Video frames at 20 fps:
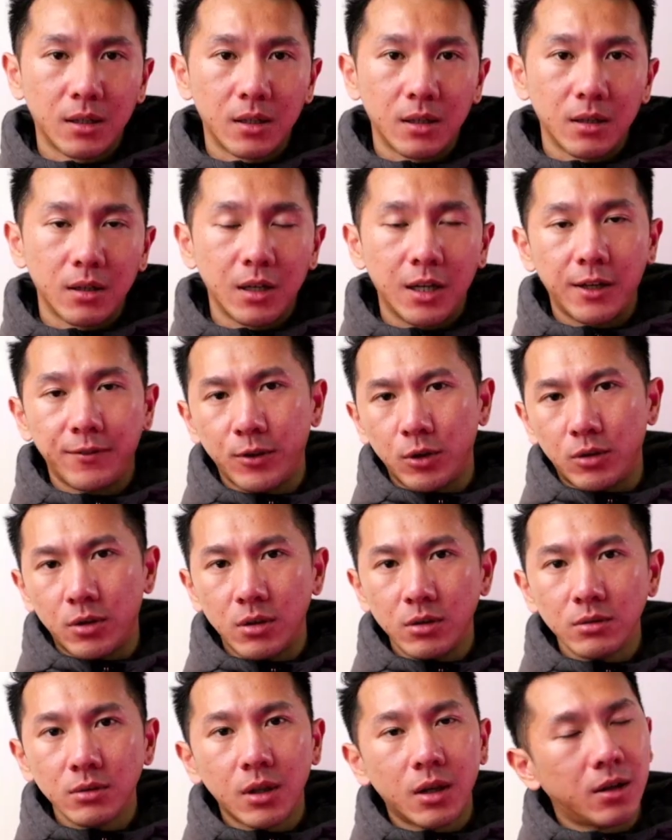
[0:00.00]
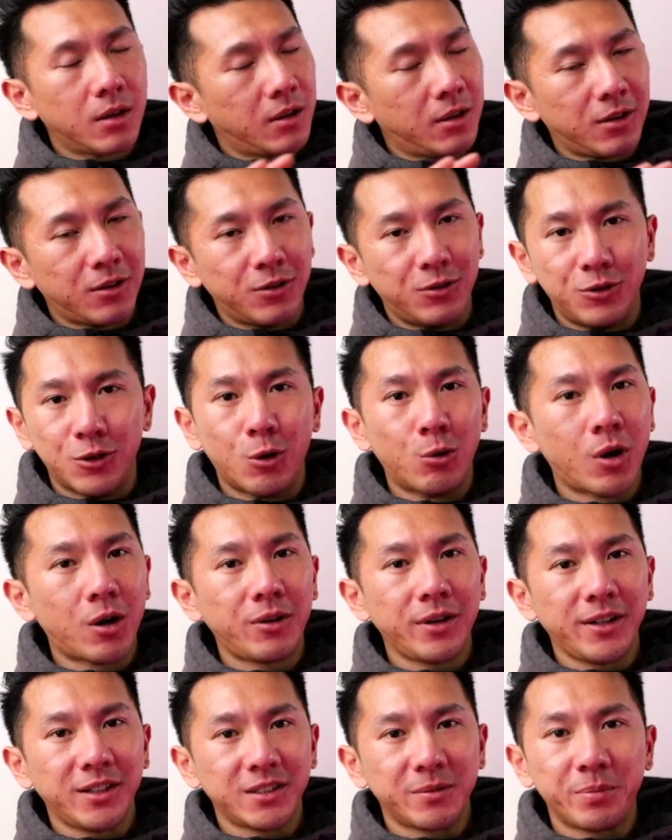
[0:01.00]
If you don't, no
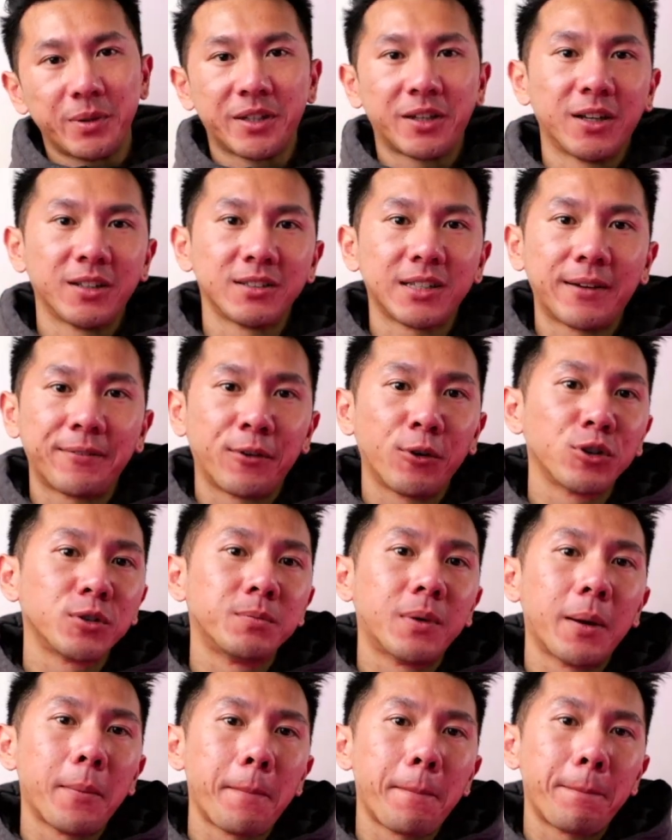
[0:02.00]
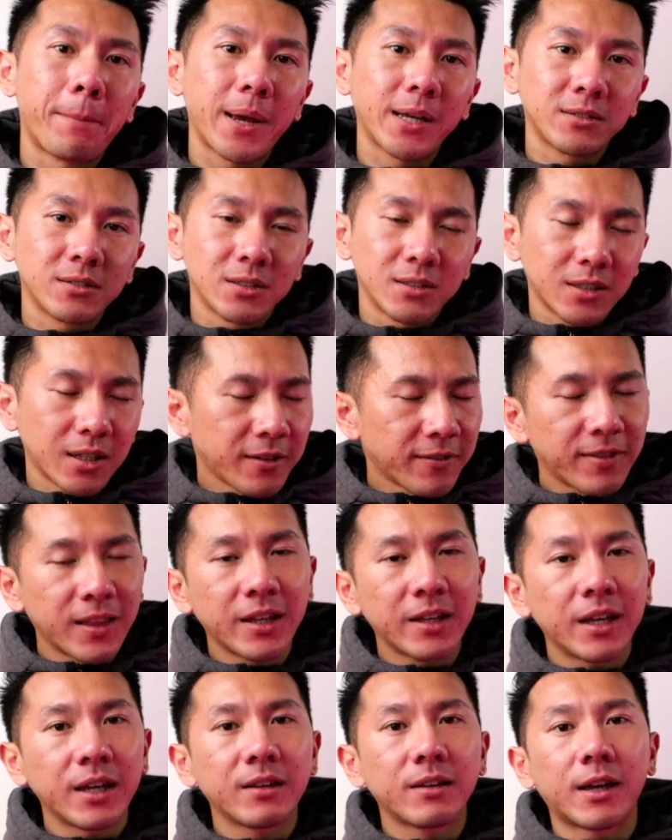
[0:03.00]
worries because I've used my best design
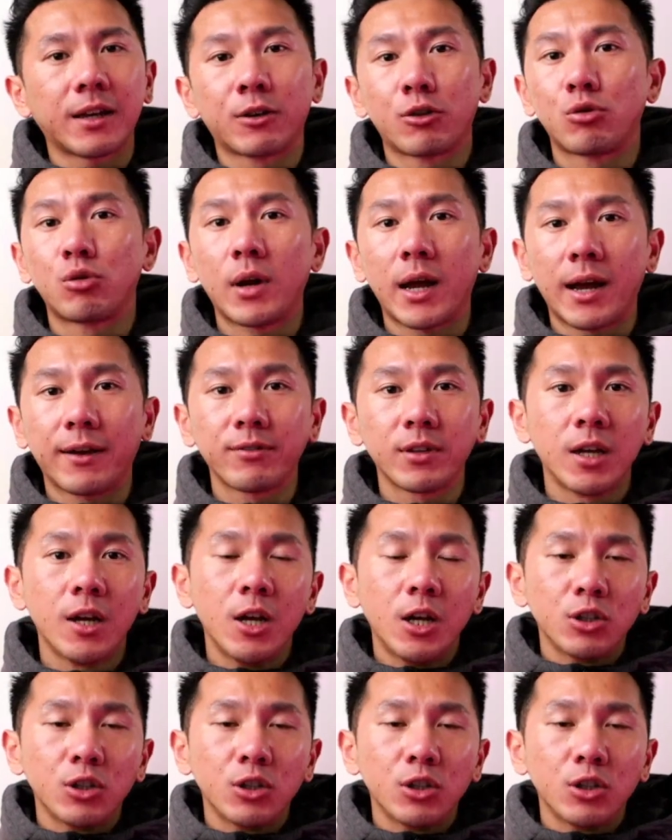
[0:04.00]
thinking and craft